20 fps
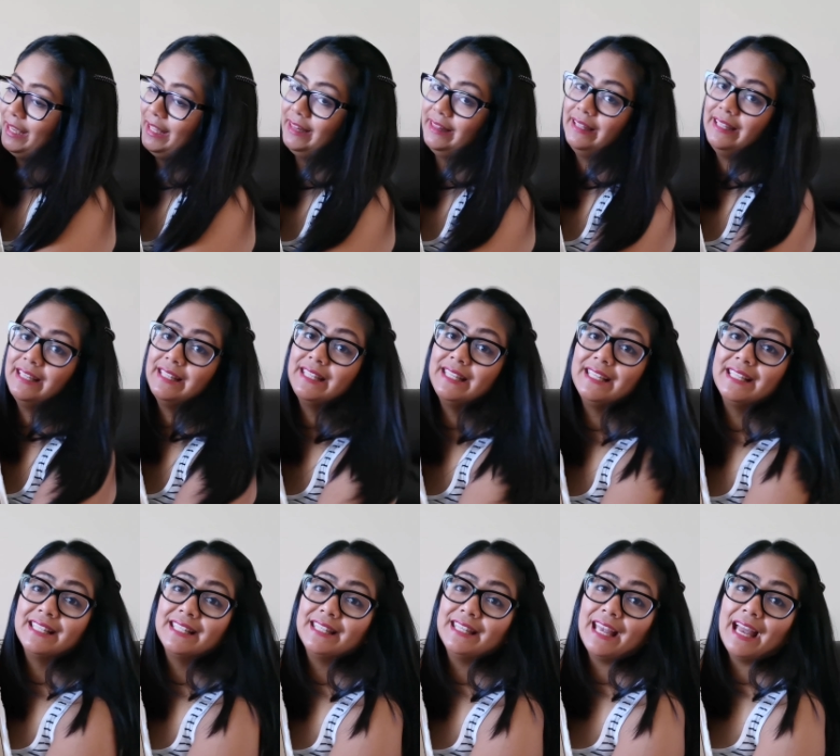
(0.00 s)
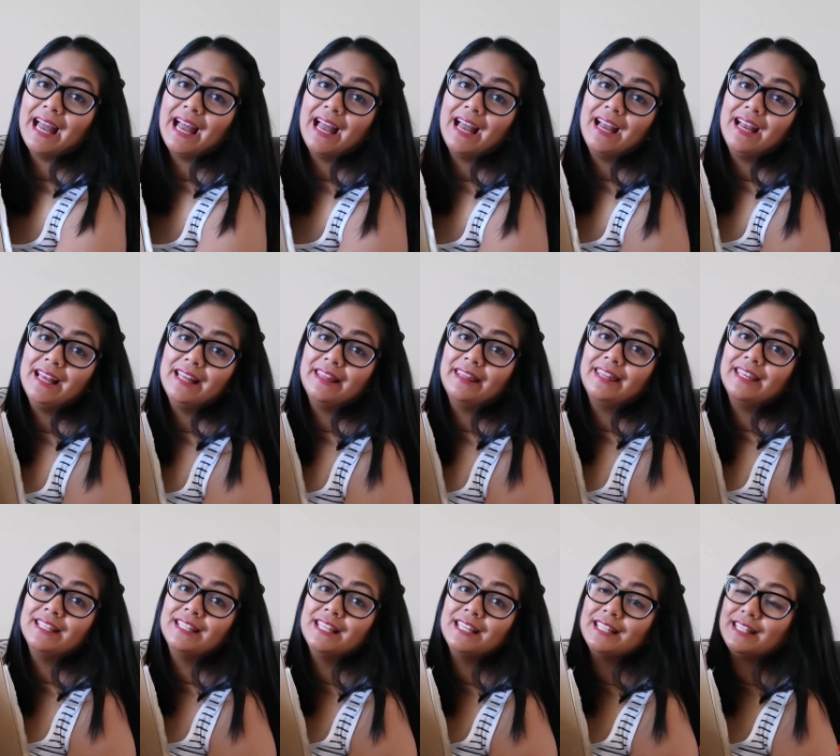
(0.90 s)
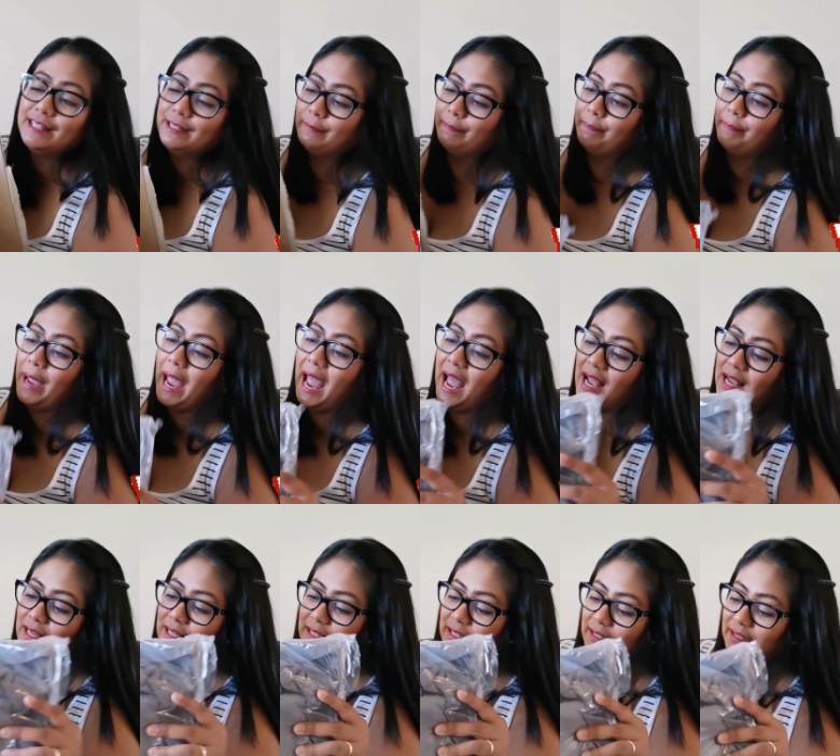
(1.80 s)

and this is the this is the bag.